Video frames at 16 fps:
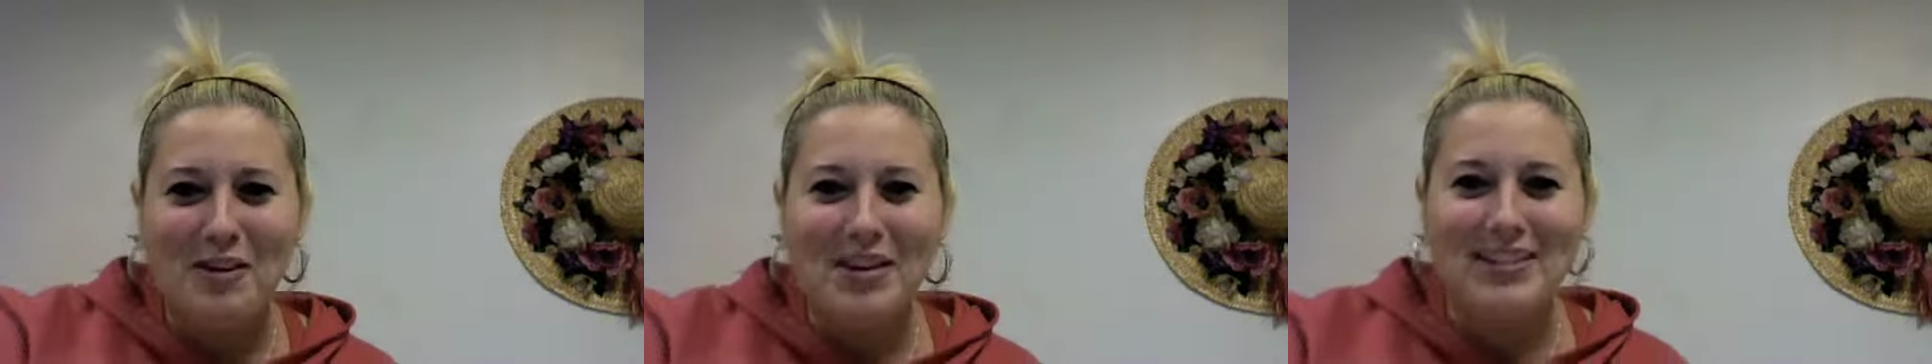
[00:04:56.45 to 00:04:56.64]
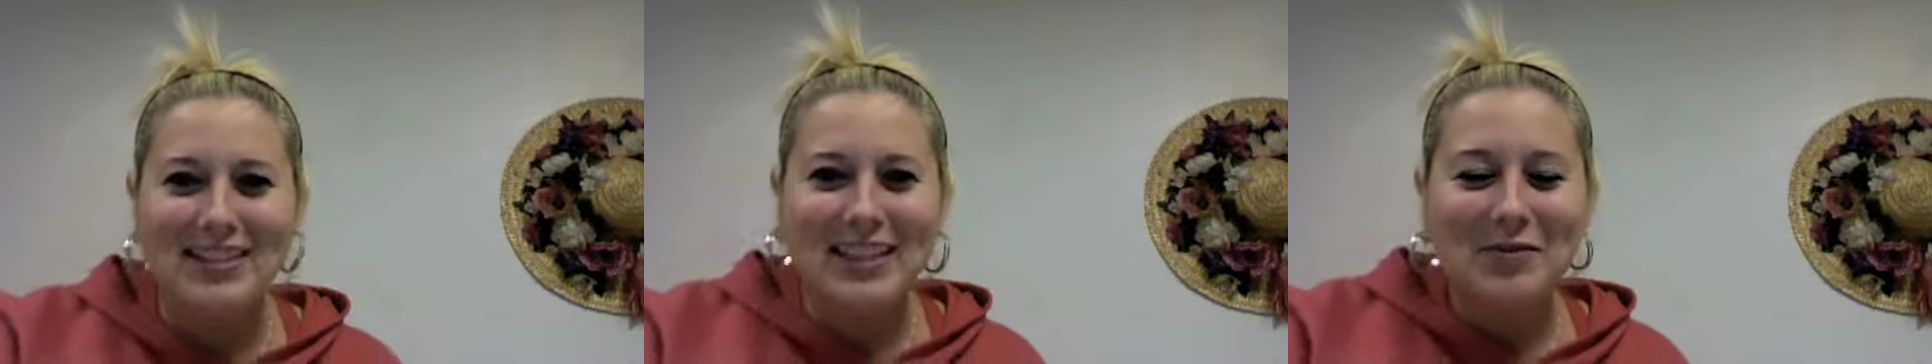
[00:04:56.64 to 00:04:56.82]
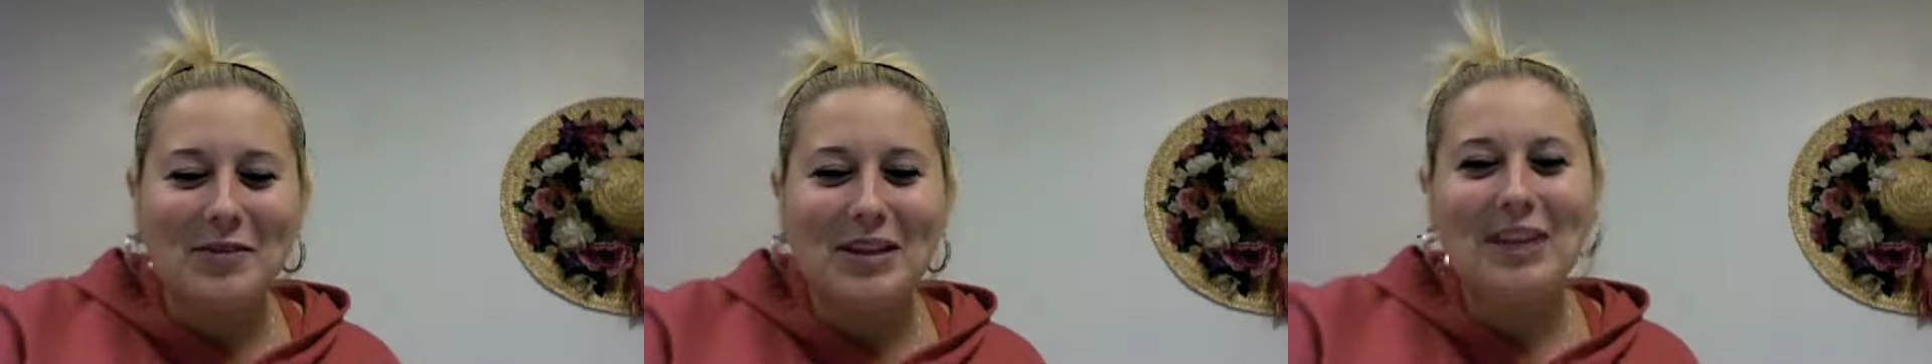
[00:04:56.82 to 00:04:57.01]
I was like,
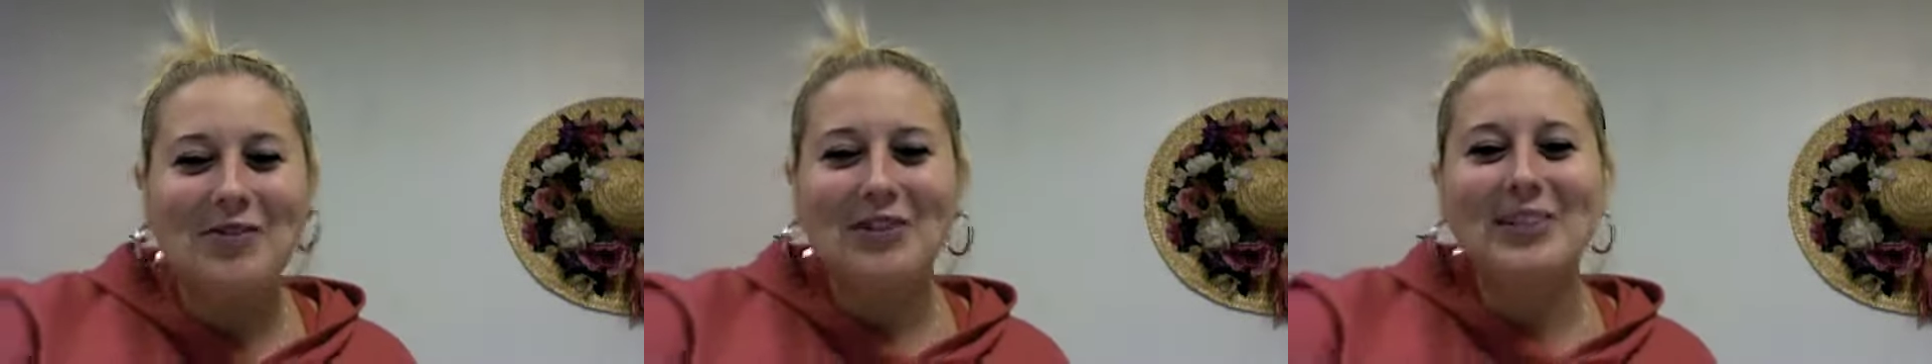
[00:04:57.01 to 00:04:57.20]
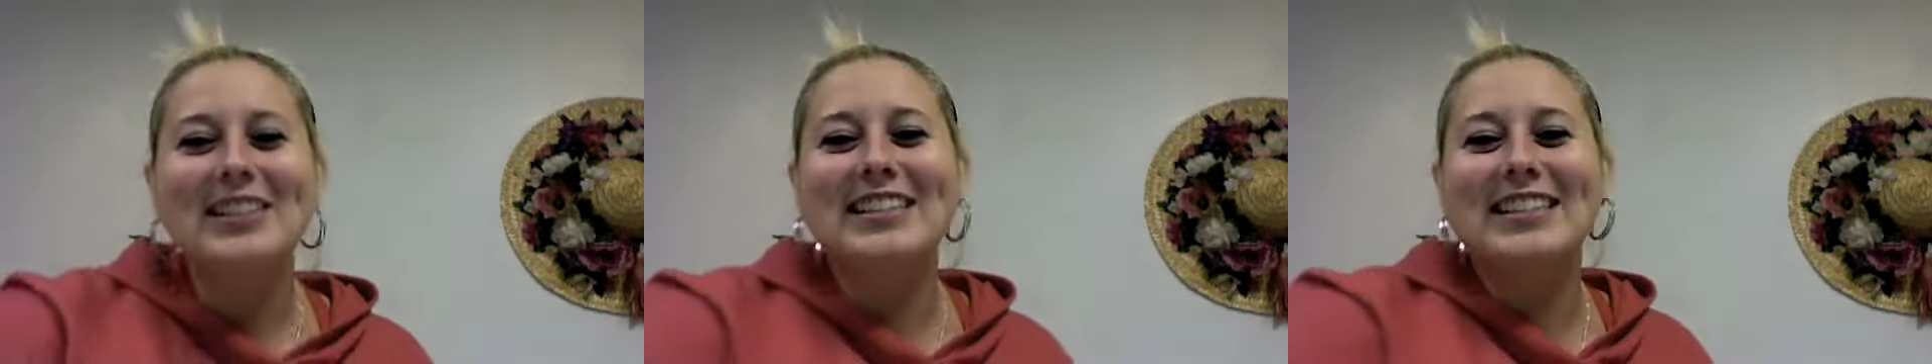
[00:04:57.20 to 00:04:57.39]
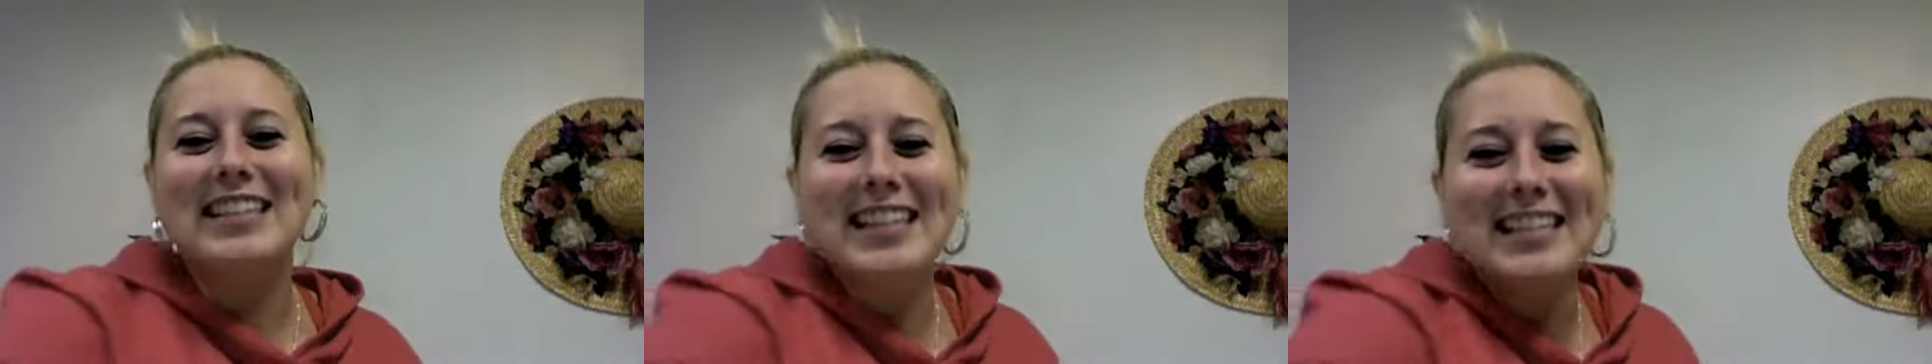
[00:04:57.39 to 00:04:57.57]
let me give him a
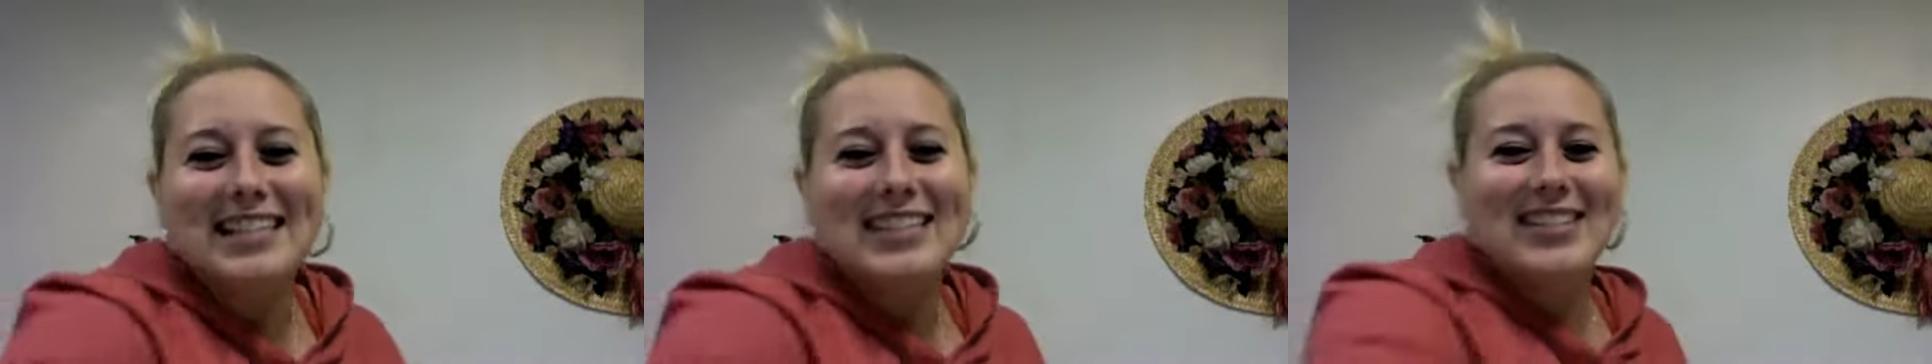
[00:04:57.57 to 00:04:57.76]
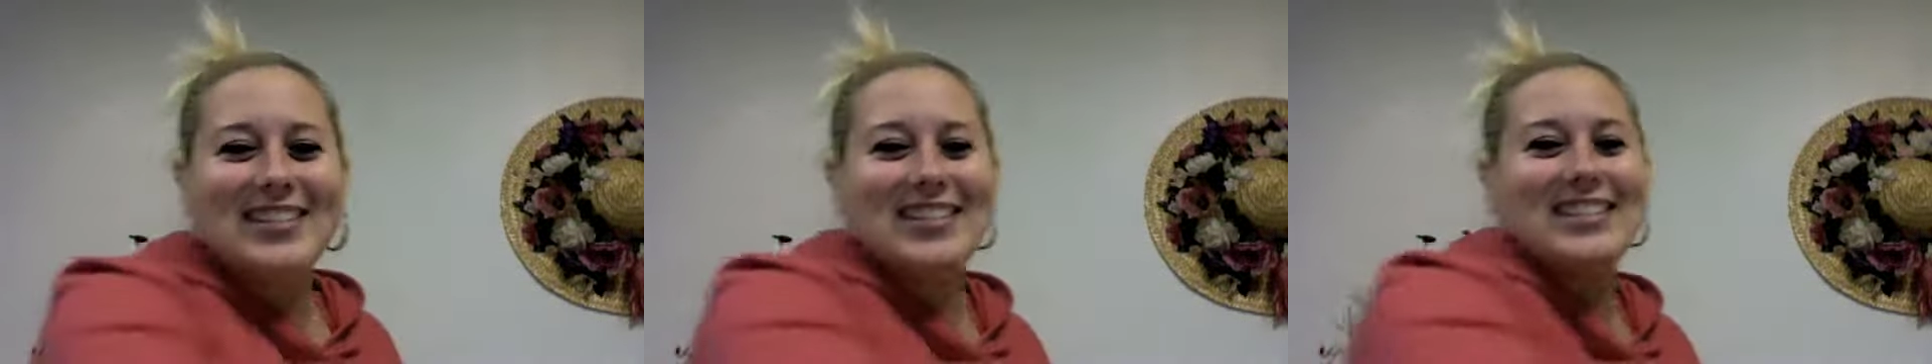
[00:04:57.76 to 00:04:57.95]
little taste of Jersey